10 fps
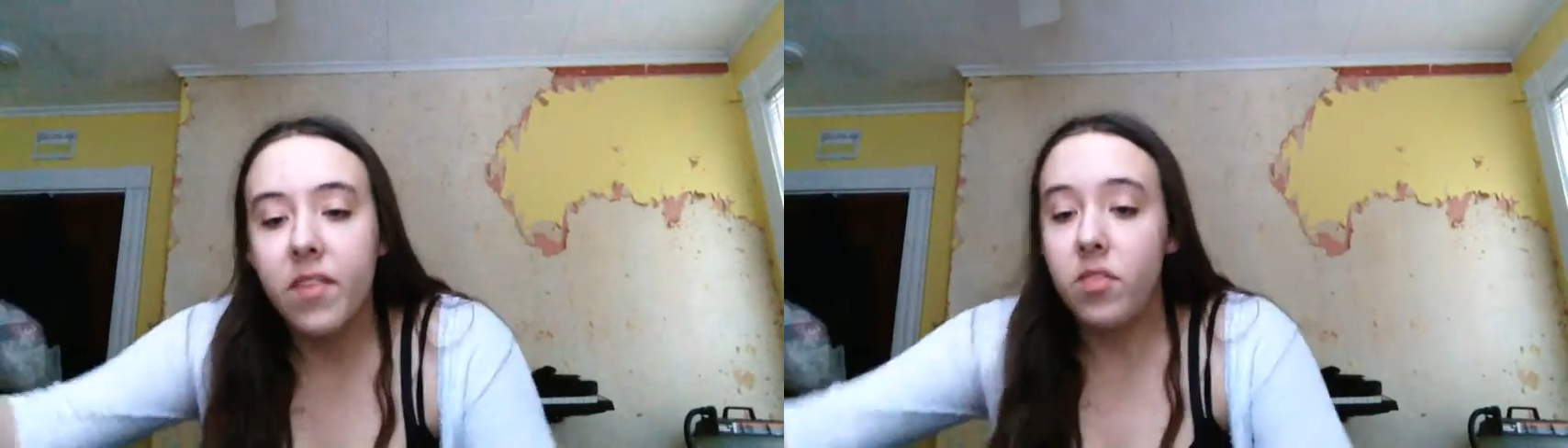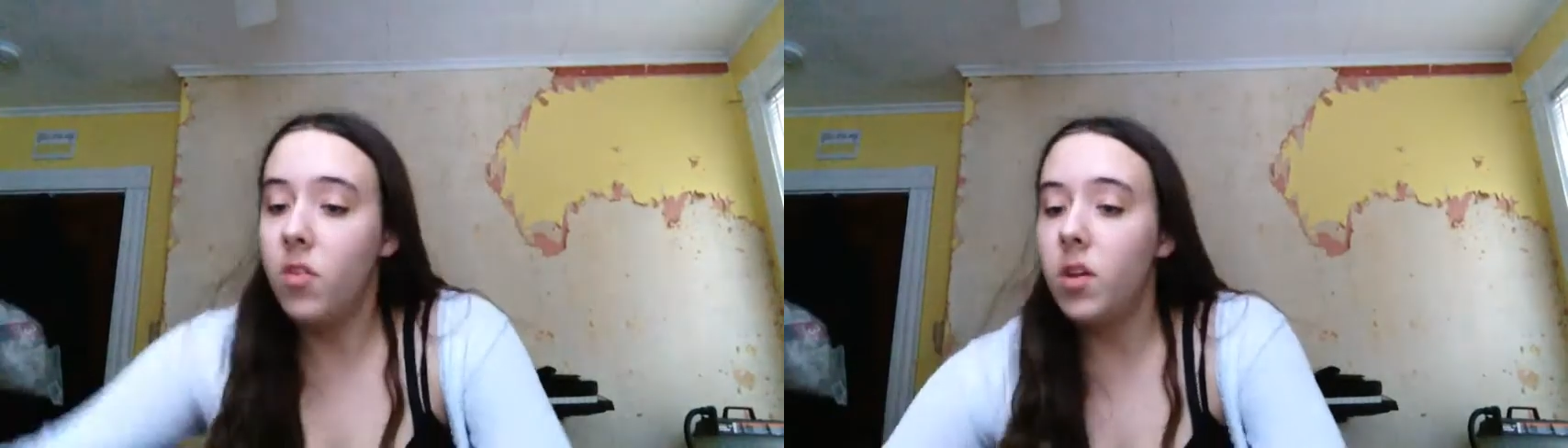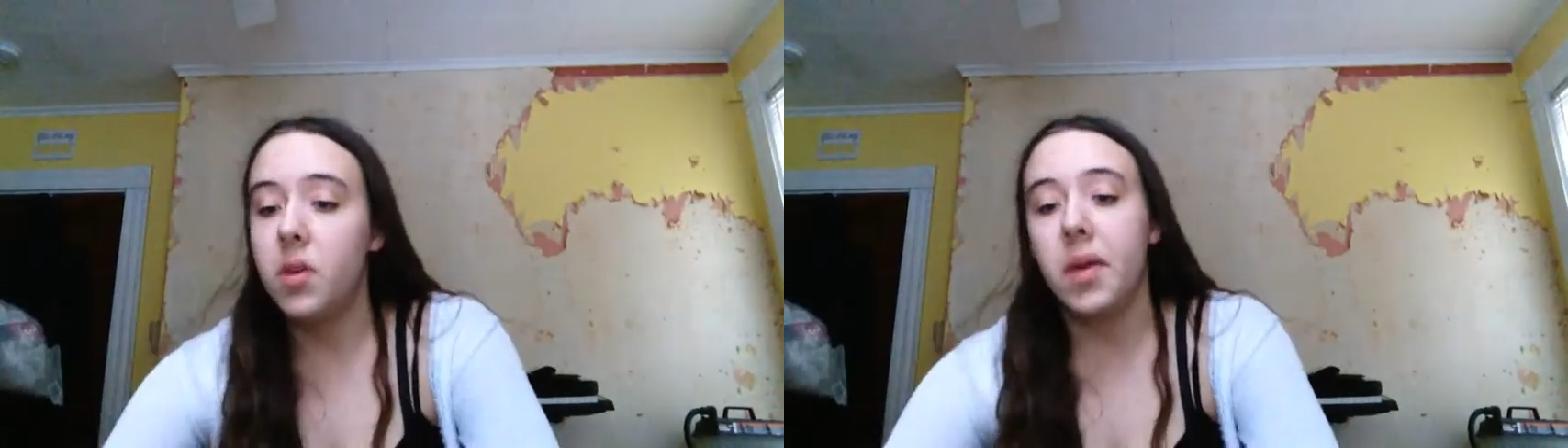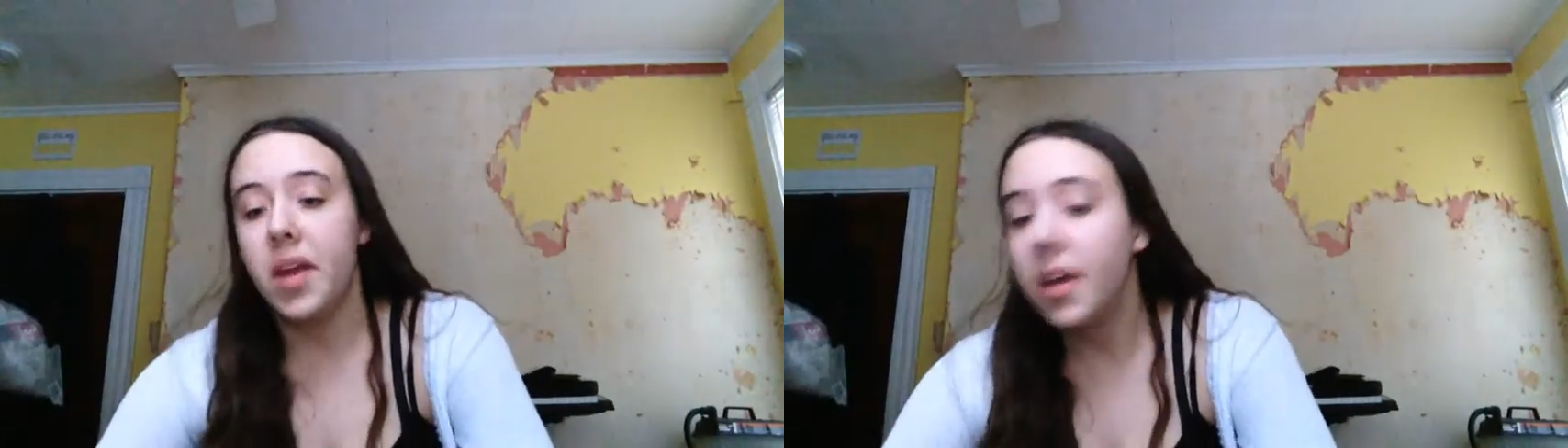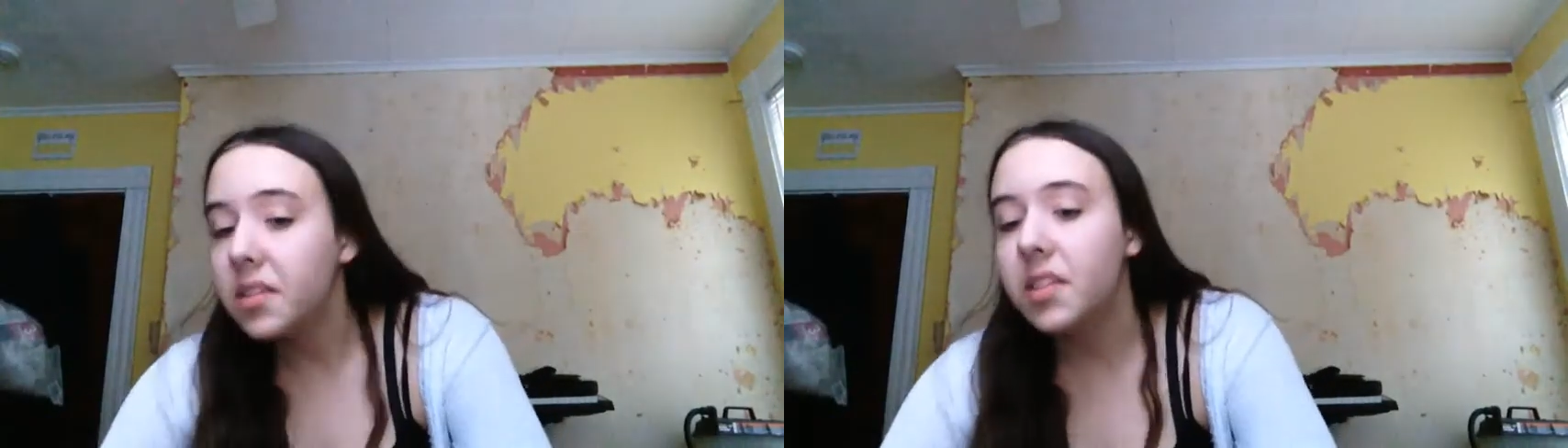if you can do a
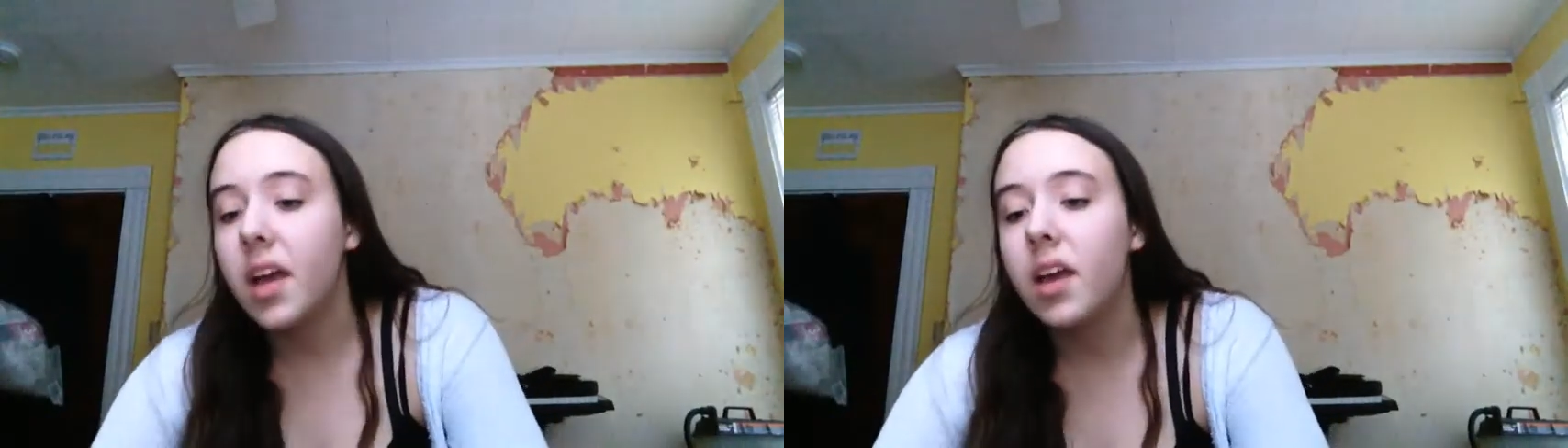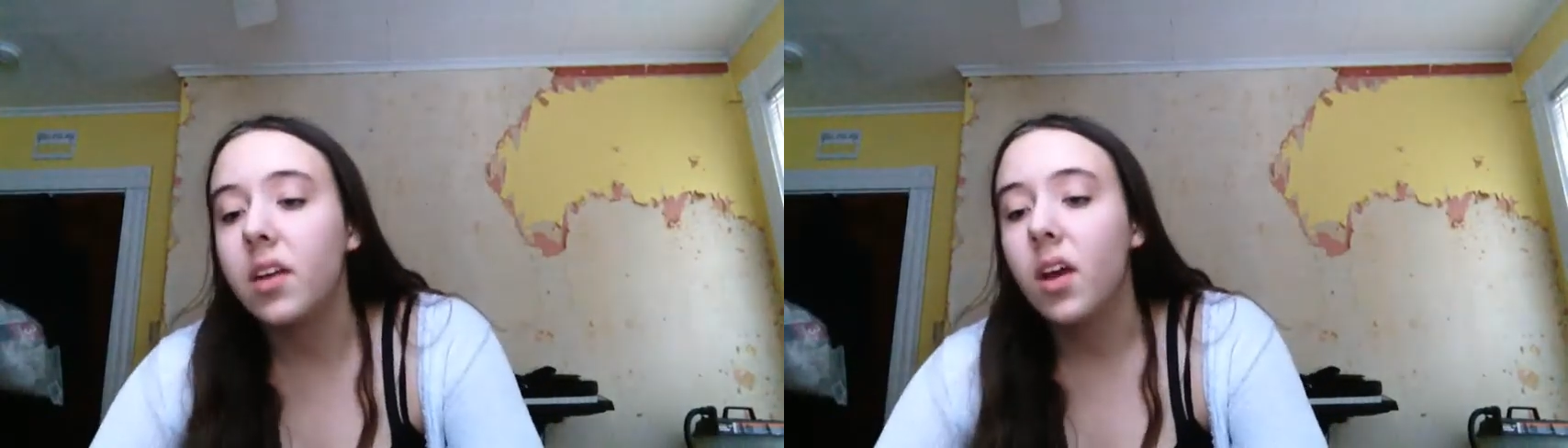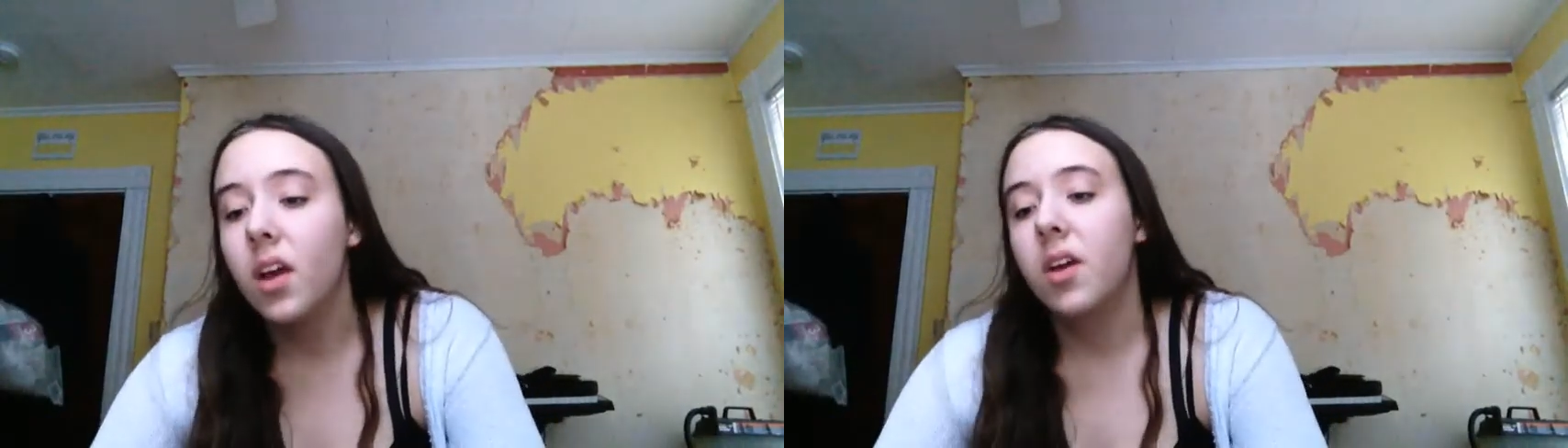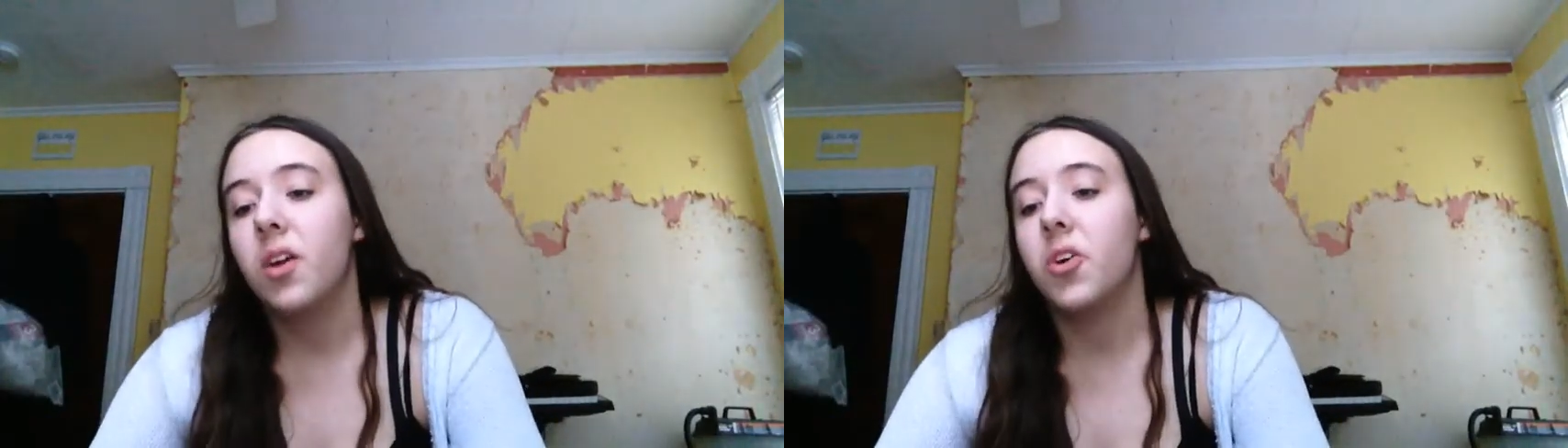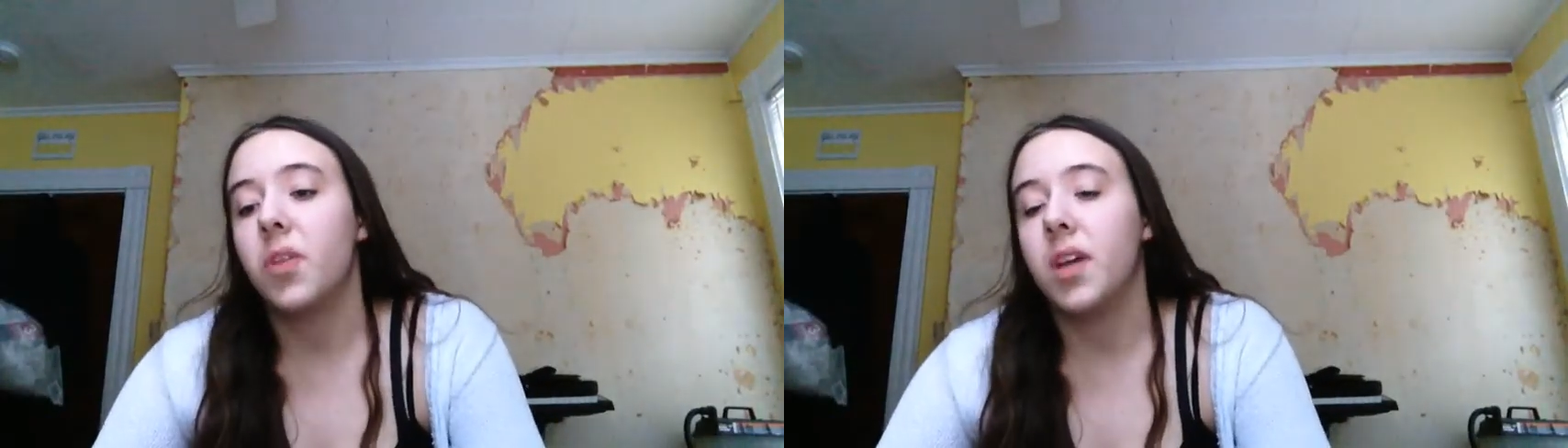handstand
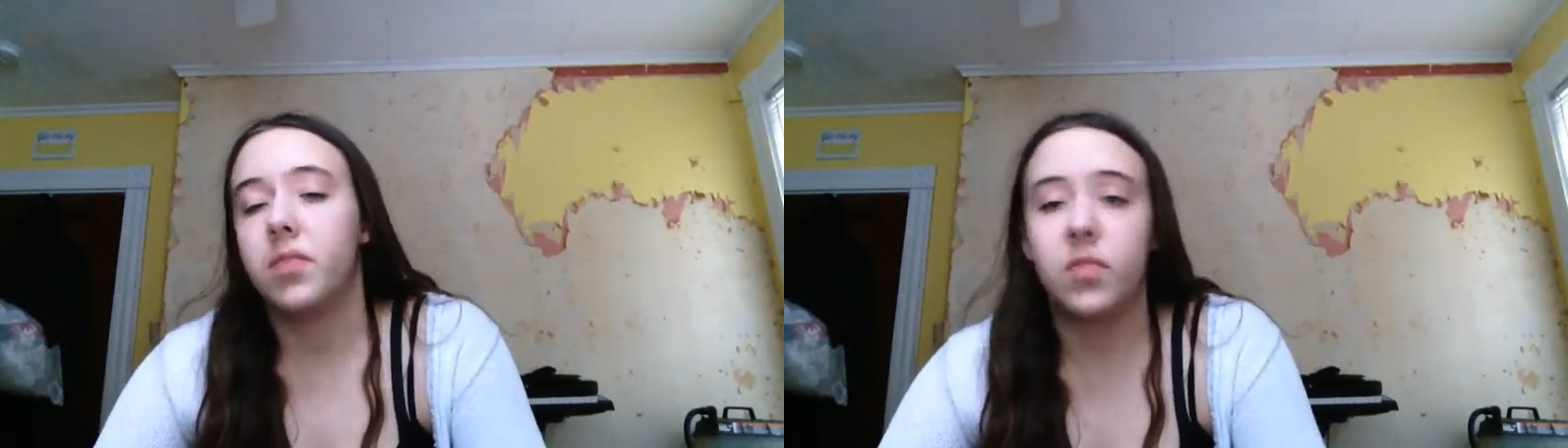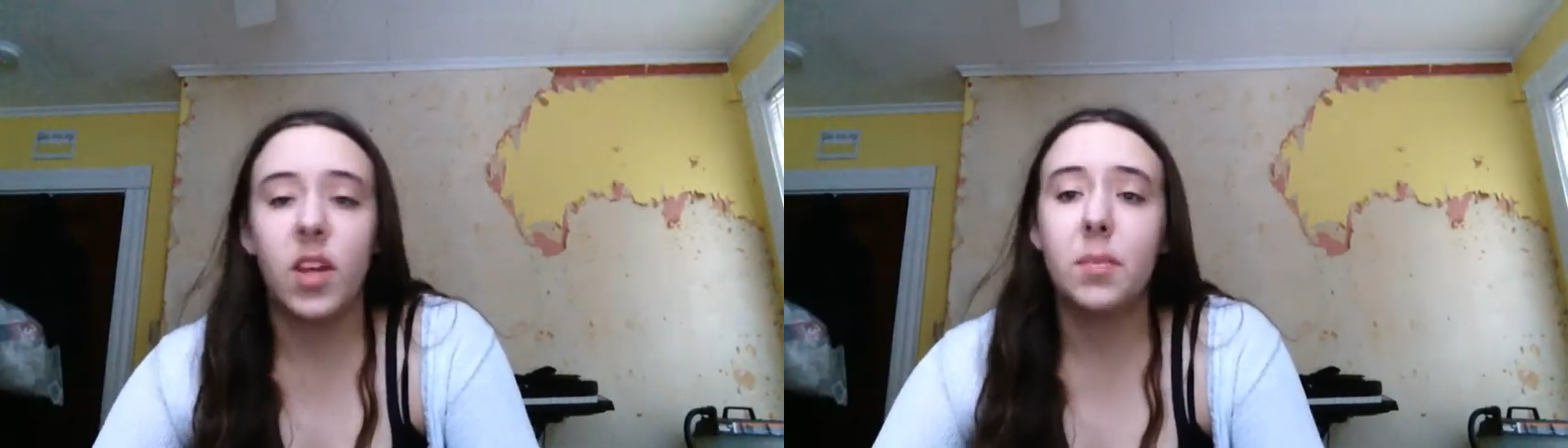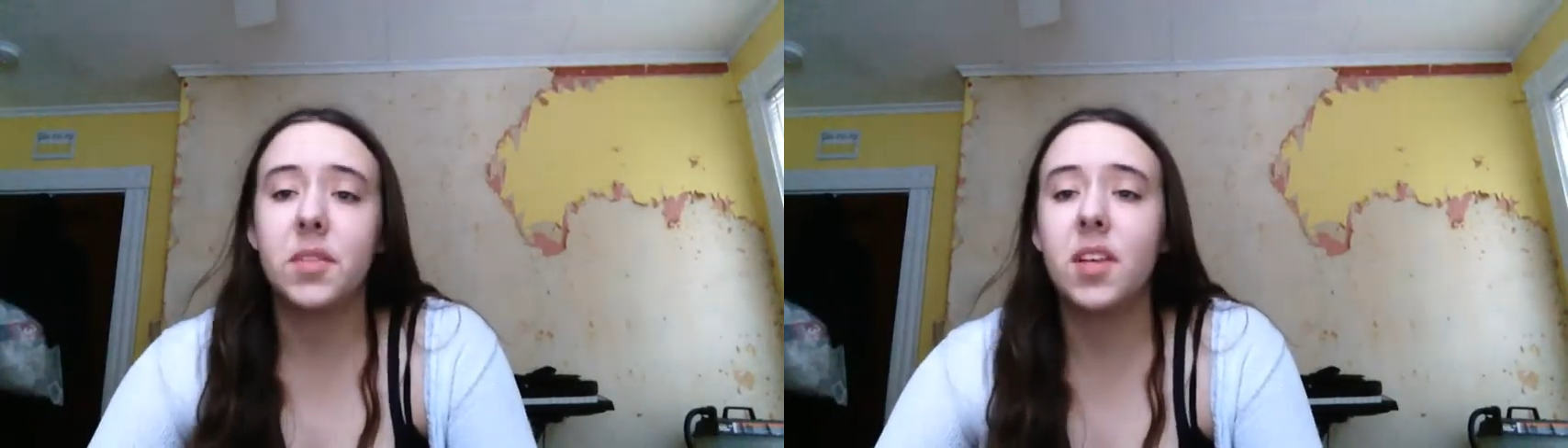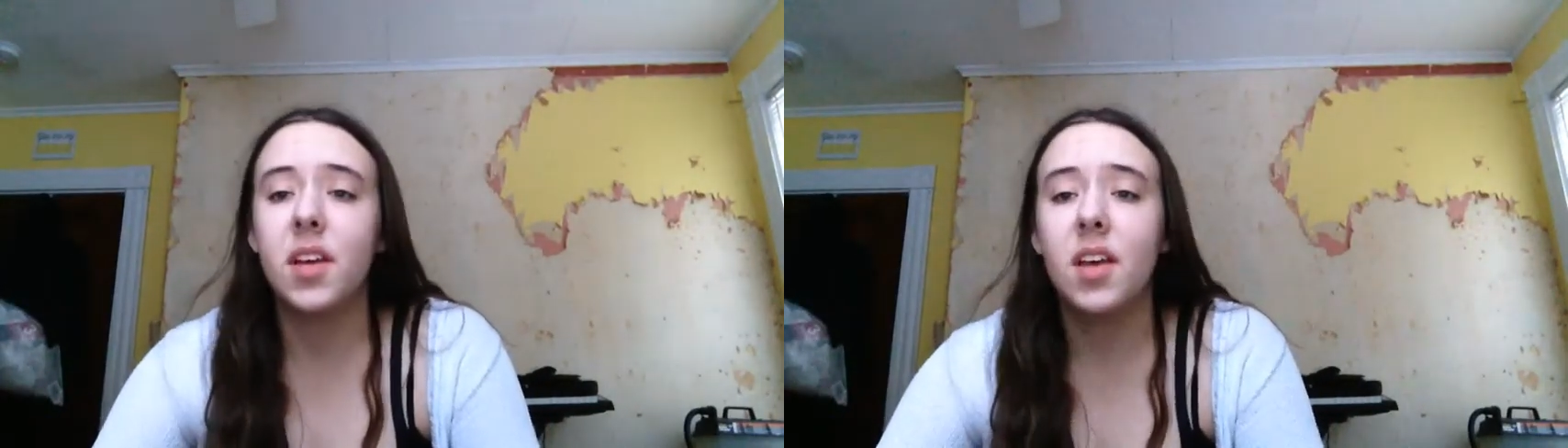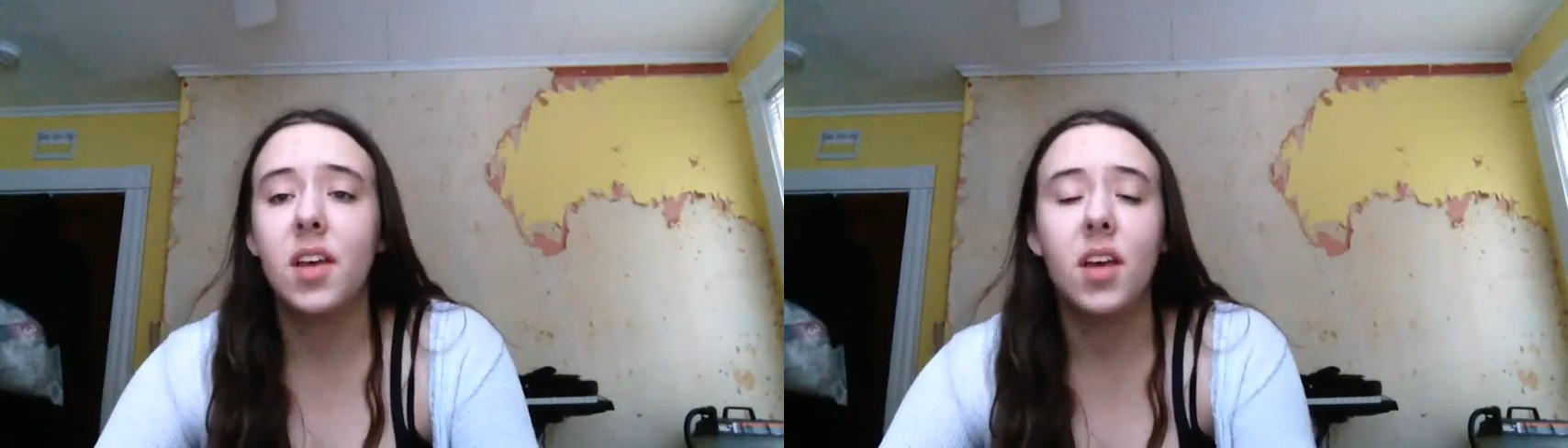or like flips,